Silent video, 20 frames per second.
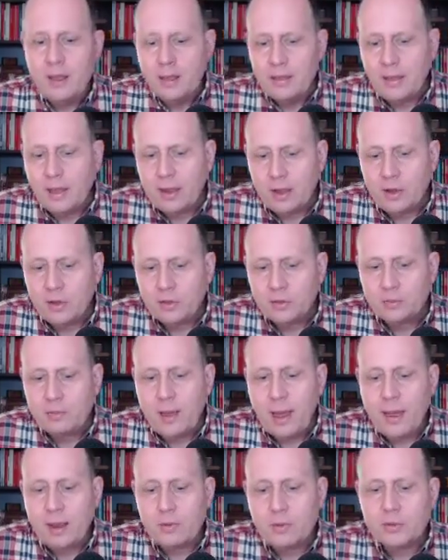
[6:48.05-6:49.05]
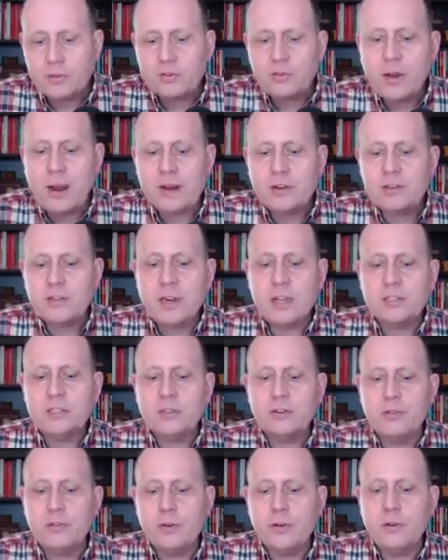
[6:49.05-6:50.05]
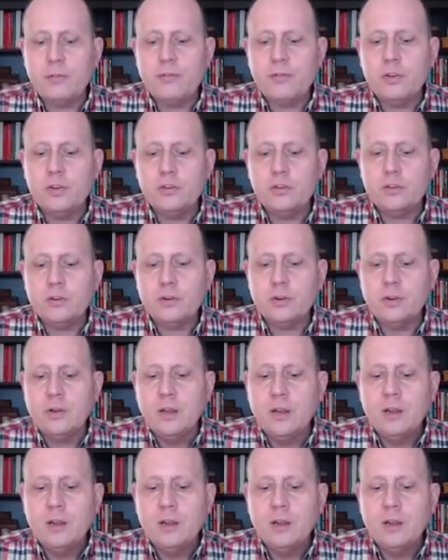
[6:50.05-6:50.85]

That goes back with strategizing for your future.